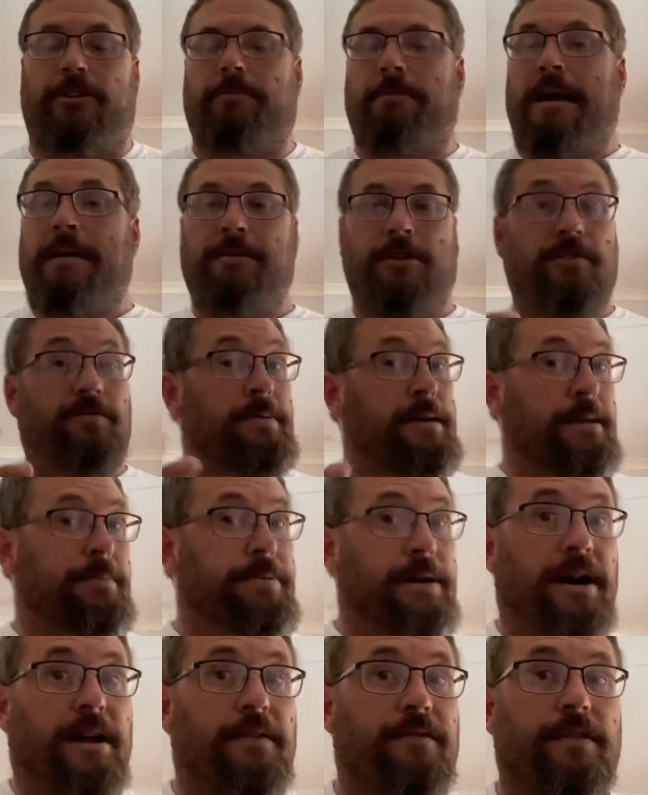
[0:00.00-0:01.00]
Maybe you've been a
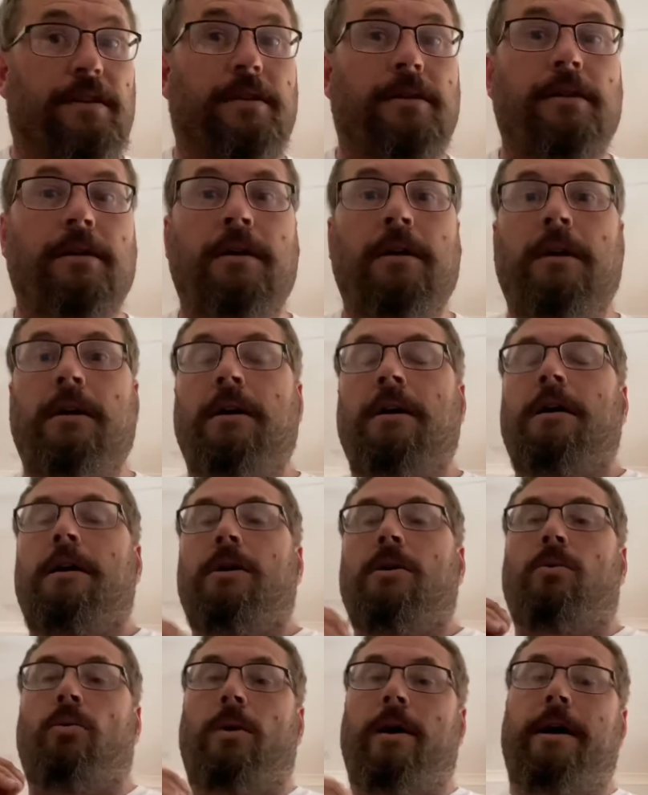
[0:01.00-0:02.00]
part of it,
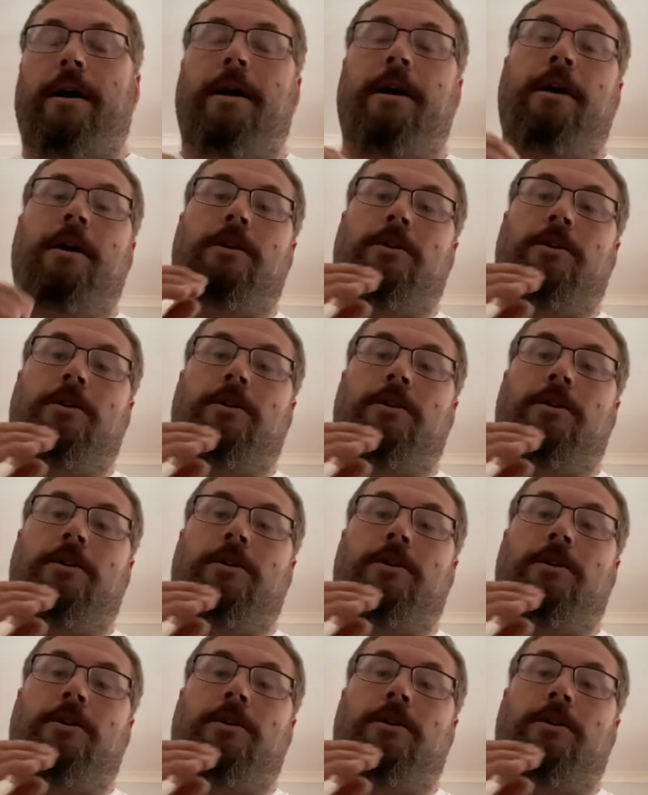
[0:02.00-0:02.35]
where